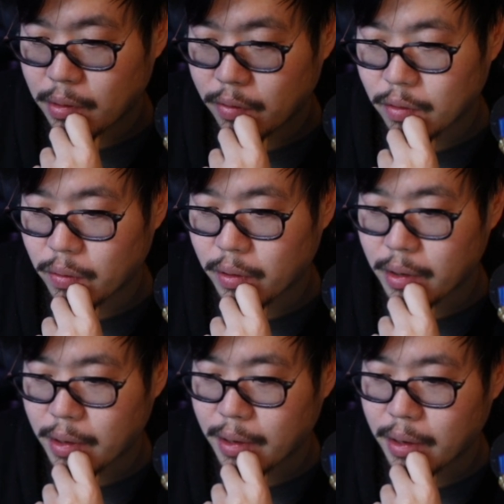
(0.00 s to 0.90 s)
Let's go
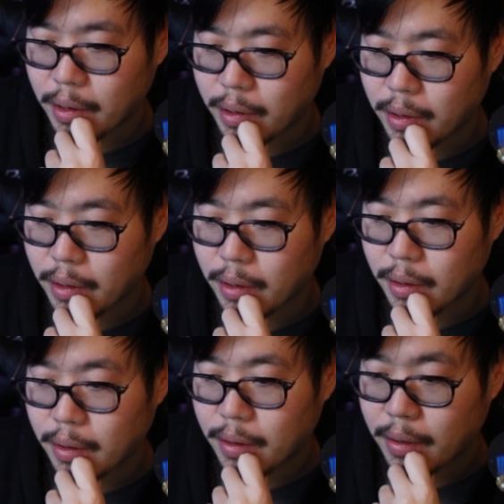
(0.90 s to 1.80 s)
ahead and
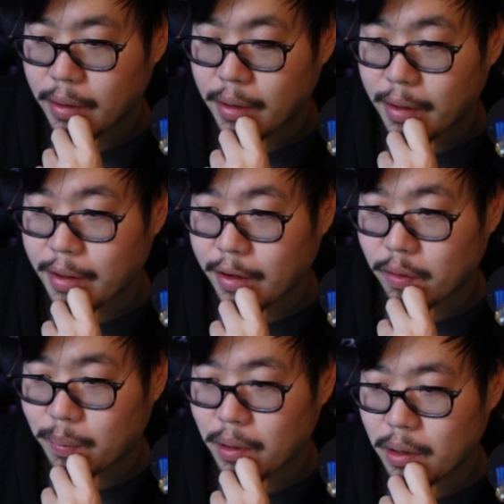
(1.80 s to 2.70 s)

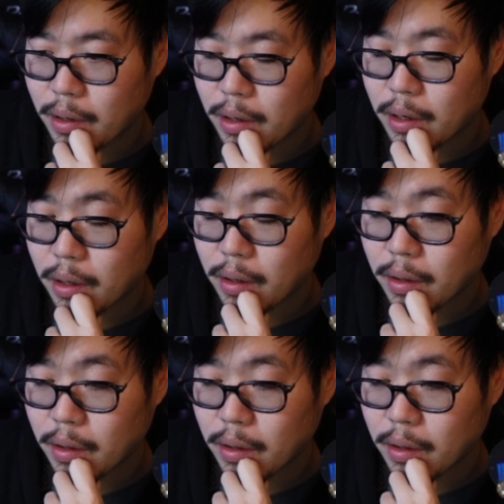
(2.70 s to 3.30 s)
X-Speed.